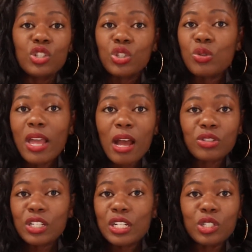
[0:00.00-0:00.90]

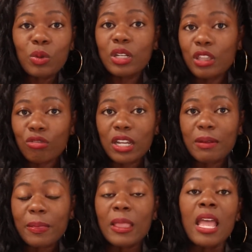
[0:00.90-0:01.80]
2023.
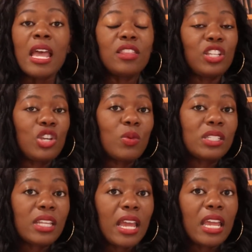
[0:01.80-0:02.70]
Then you would
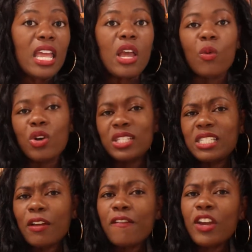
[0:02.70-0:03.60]
say, well, is
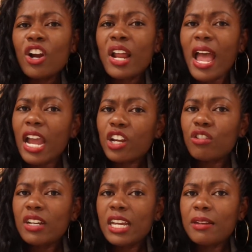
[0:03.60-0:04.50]
this a fair and
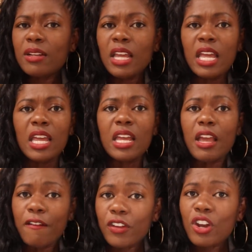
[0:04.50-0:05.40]
accurate
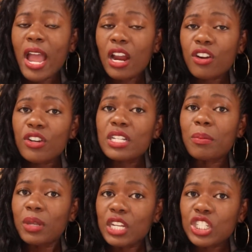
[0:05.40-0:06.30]

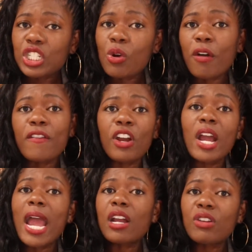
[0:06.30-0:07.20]
depiction or a fair
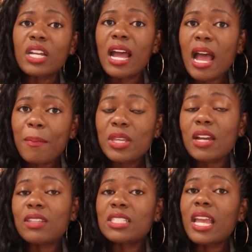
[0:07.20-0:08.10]
and accurate copy
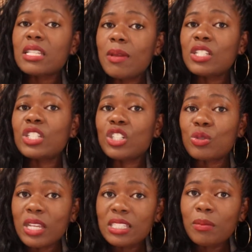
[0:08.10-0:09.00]
of the text message that you
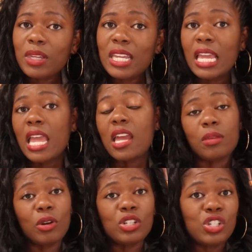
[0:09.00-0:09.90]
sent to me? The
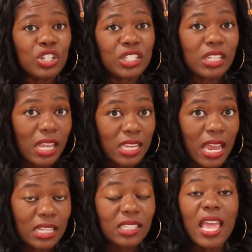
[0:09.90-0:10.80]
person should say
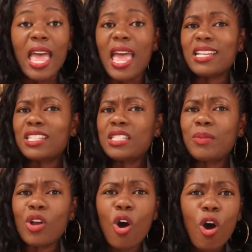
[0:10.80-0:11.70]
yes. Has this
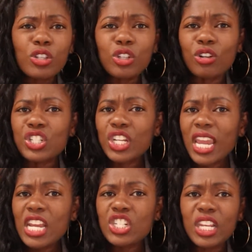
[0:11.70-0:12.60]
been altered or
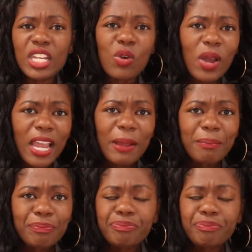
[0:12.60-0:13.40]
changed in any way?